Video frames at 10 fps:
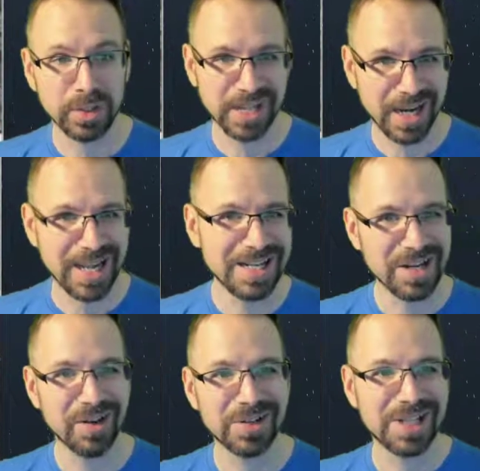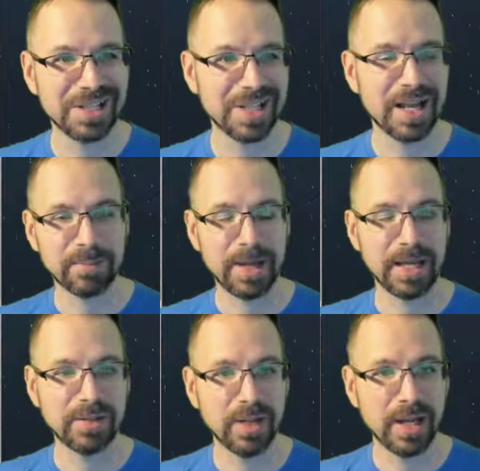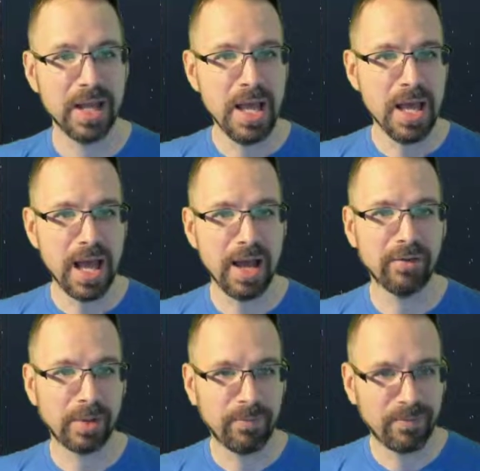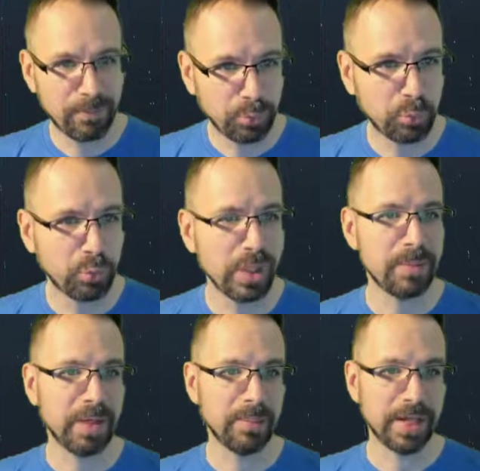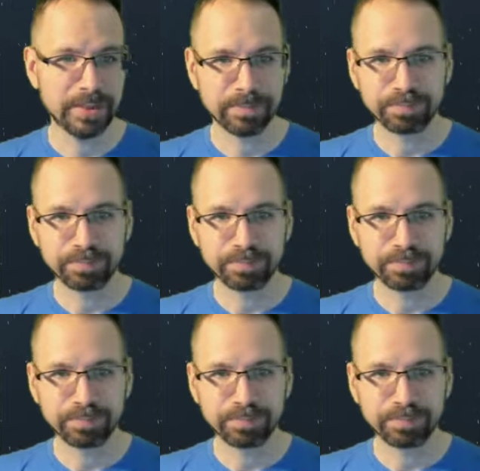It's that ATRT size base, so they have a pretty big base.